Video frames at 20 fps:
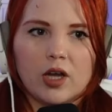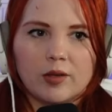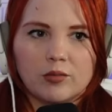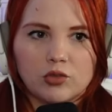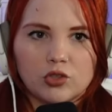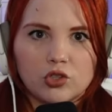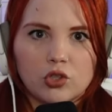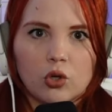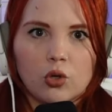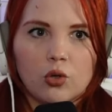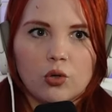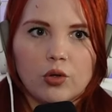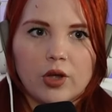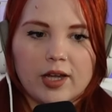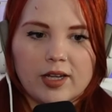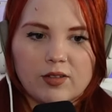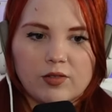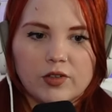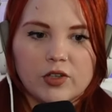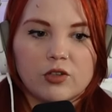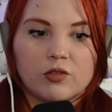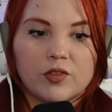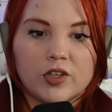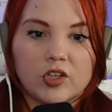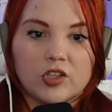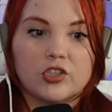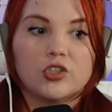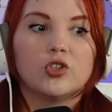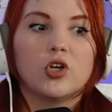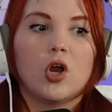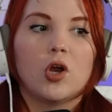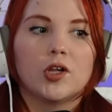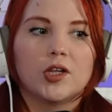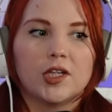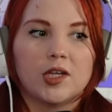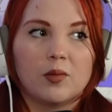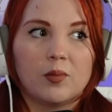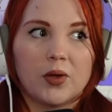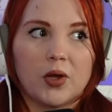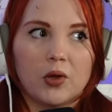i'm so i feel very
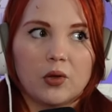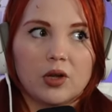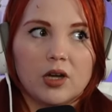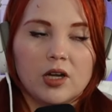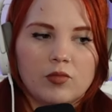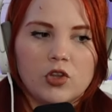strongly about